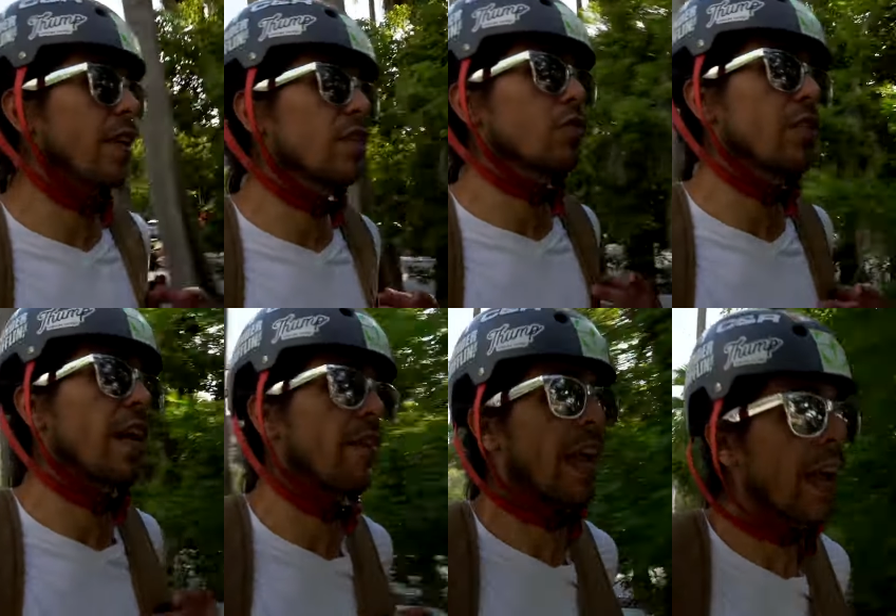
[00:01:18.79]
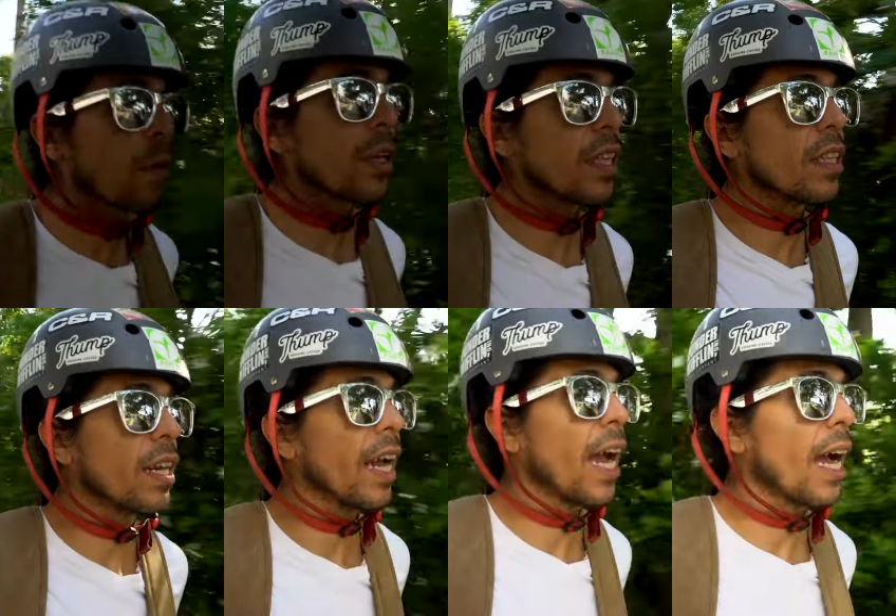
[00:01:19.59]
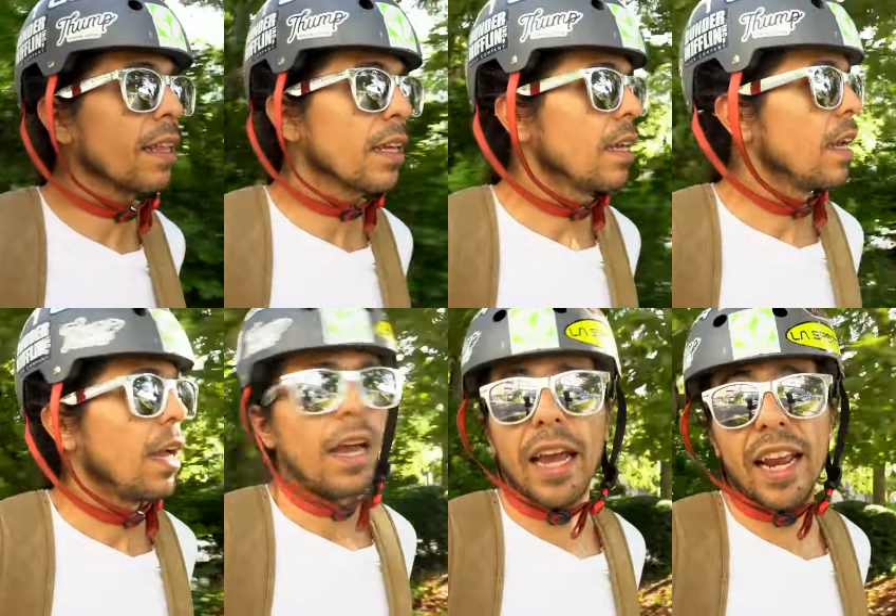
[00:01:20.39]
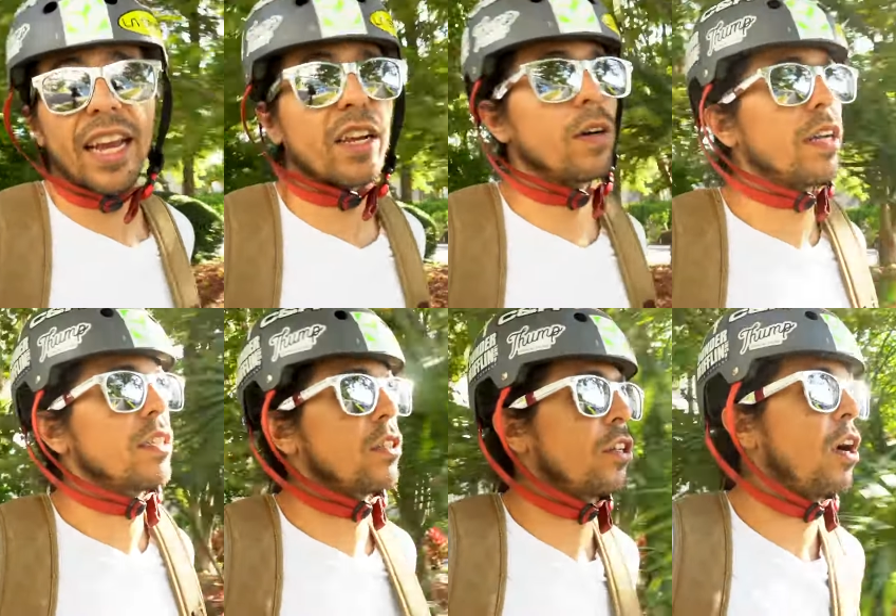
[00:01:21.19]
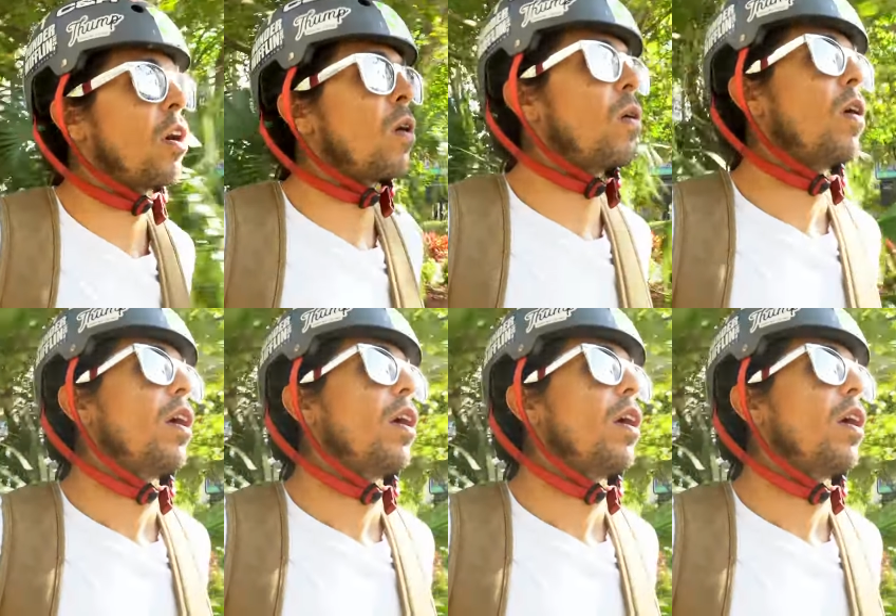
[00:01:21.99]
trying to save everything that I had, and I couldn't. So